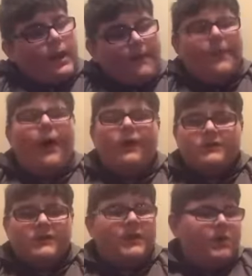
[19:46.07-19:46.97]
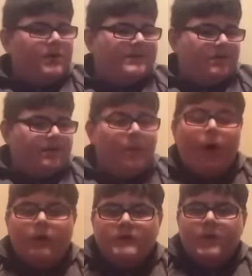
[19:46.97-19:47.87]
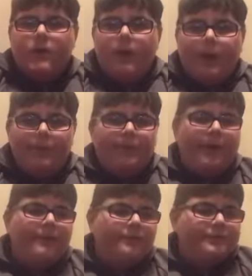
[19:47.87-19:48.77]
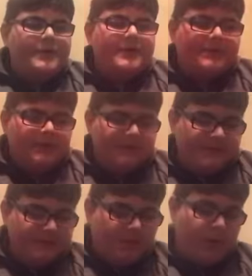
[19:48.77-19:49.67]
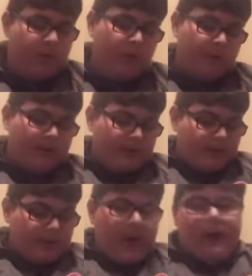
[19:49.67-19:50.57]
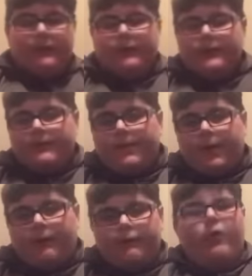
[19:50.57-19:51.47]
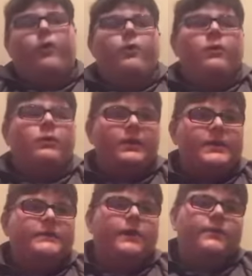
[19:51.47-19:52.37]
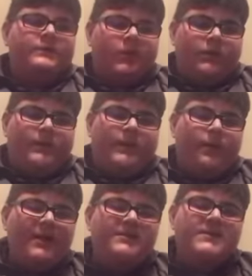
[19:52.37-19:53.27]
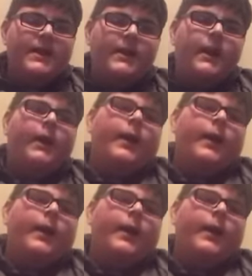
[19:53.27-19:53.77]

Part 2 and 3 is going to be tomorrow, and Part 4, League 2, is going to be on Wednesday.